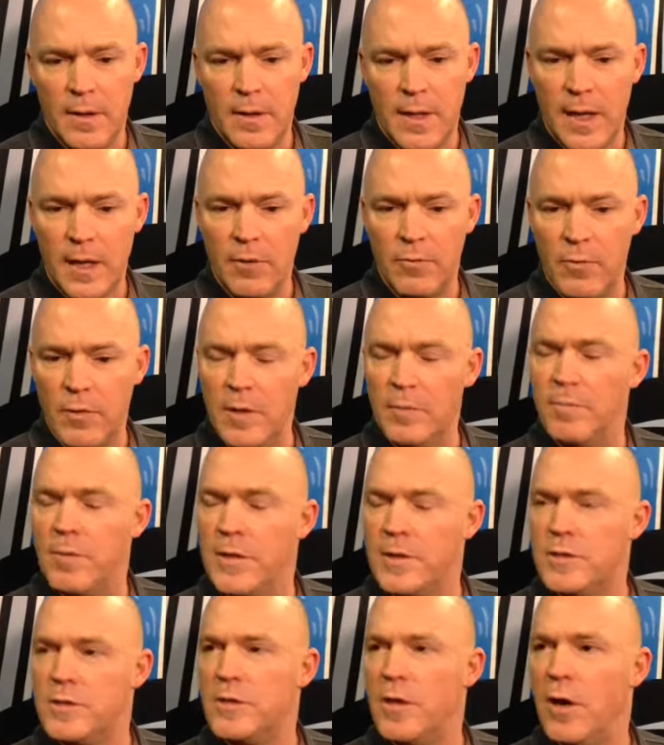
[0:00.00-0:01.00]
that can really
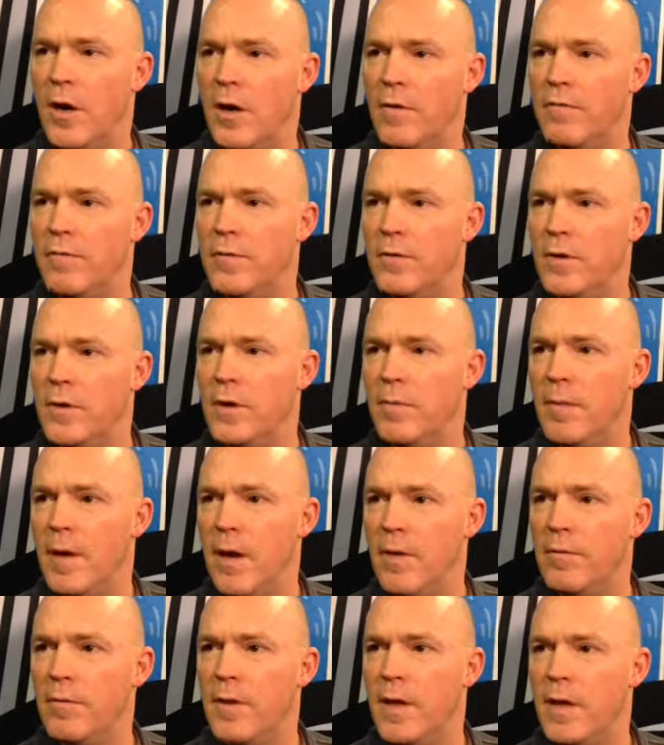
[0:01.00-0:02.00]
piss you off, and you can come
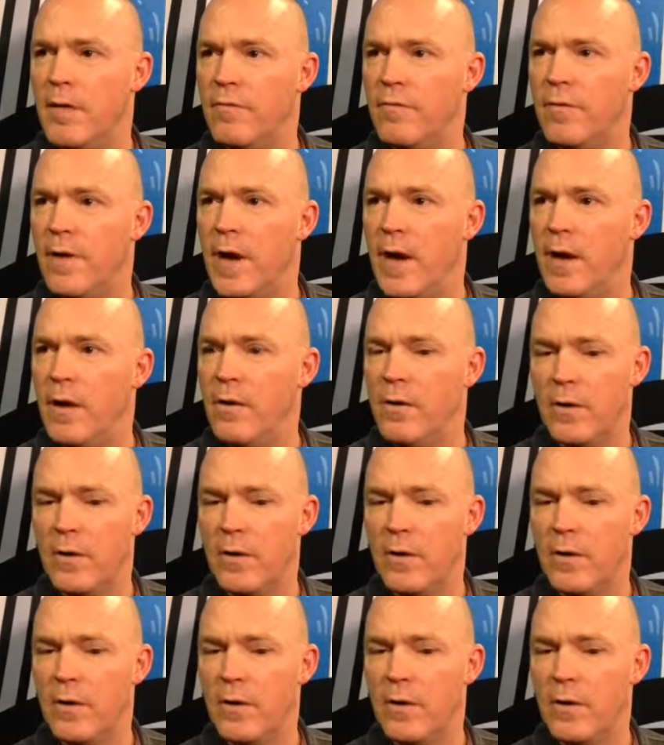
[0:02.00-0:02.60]
out with a lot of fire,